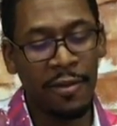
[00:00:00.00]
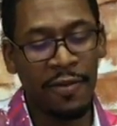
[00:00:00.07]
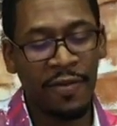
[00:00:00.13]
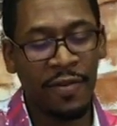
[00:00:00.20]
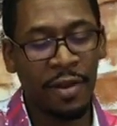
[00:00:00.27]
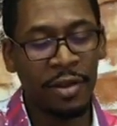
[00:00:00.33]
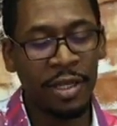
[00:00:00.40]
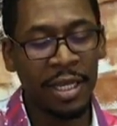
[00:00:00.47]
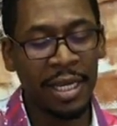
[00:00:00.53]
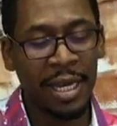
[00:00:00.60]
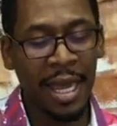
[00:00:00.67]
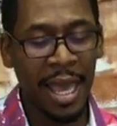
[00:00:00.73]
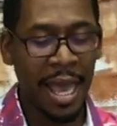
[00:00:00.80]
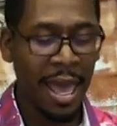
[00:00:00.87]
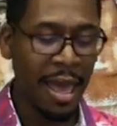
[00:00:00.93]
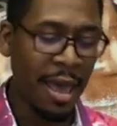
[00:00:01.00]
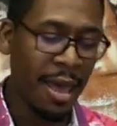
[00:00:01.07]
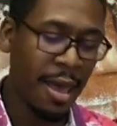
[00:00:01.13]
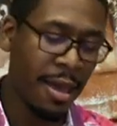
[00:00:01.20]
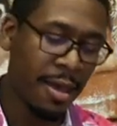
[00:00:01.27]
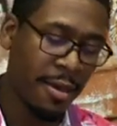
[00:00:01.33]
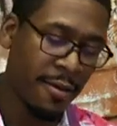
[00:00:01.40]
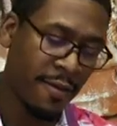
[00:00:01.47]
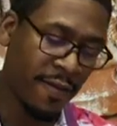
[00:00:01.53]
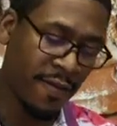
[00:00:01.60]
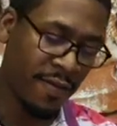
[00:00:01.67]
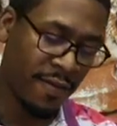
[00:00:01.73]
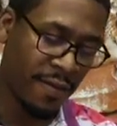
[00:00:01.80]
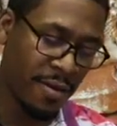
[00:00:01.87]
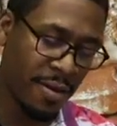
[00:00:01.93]
Fold it in half,
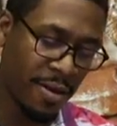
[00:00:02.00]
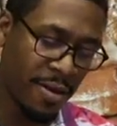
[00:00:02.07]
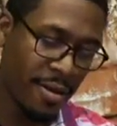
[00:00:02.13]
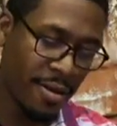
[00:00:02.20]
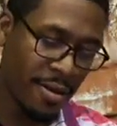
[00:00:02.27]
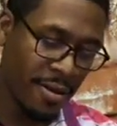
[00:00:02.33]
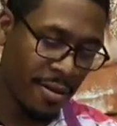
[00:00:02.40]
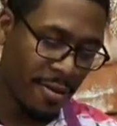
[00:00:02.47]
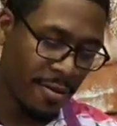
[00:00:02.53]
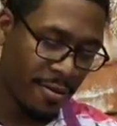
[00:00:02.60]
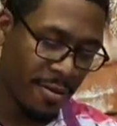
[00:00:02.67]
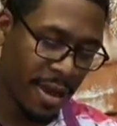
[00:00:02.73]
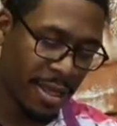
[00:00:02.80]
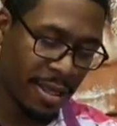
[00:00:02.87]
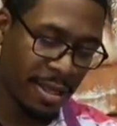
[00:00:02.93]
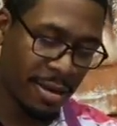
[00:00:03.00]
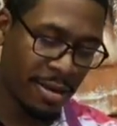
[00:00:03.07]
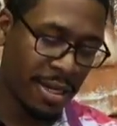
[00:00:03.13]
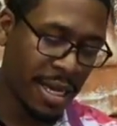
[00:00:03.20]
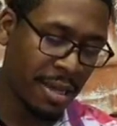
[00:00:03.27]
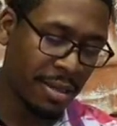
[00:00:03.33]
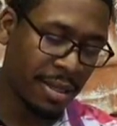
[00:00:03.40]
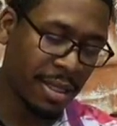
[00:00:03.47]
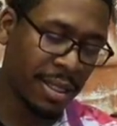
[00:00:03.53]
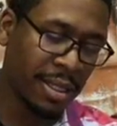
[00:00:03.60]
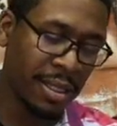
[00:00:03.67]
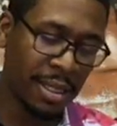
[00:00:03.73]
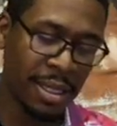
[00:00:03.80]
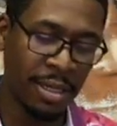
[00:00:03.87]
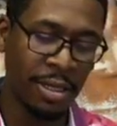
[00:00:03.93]
right there down the
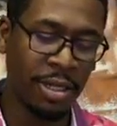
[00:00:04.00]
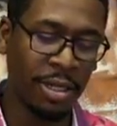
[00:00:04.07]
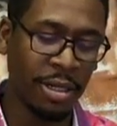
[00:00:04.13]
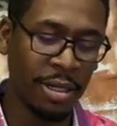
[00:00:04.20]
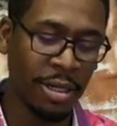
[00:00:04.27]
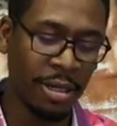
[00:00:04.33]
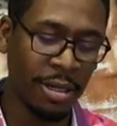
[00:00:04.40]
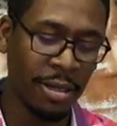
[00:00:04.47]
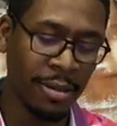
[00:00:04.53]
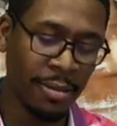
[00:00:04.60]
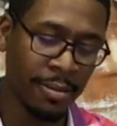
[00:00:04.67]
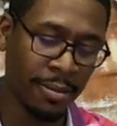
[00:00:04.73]
center.